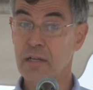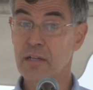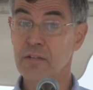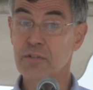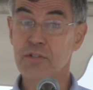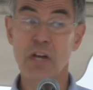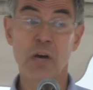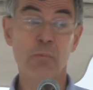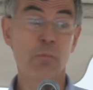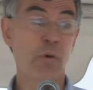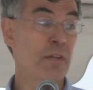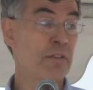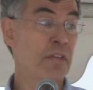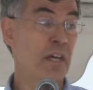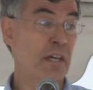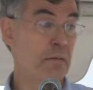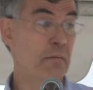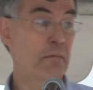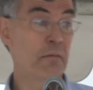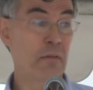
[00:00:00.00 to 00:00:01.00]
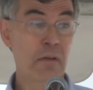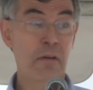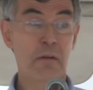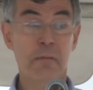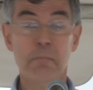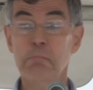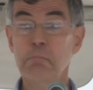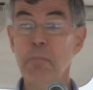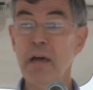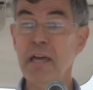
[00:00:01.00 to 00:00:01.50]
Someone that
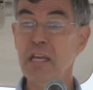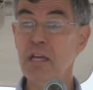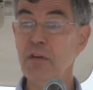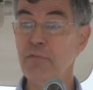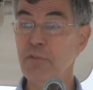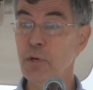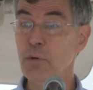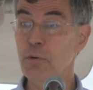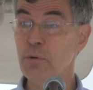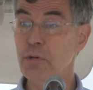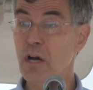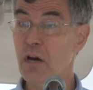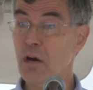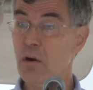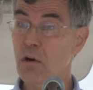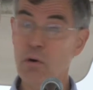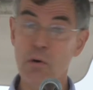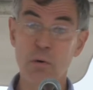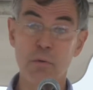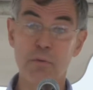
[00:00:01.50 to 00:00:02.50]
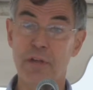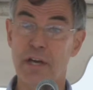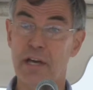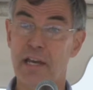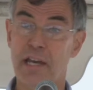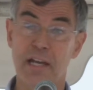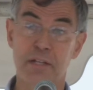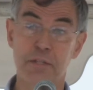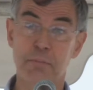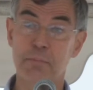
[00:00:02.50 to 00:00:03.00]
many of you know that
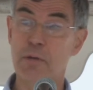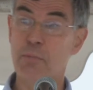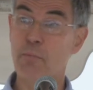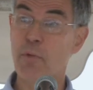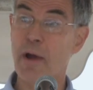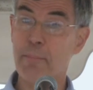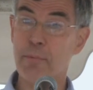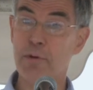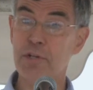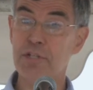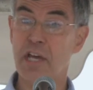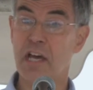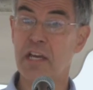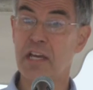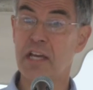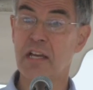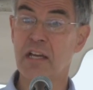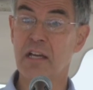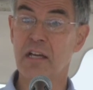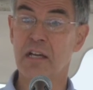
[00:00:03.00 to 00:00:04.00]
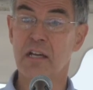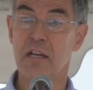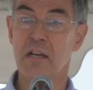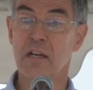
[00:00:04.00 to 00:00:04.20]
has been representing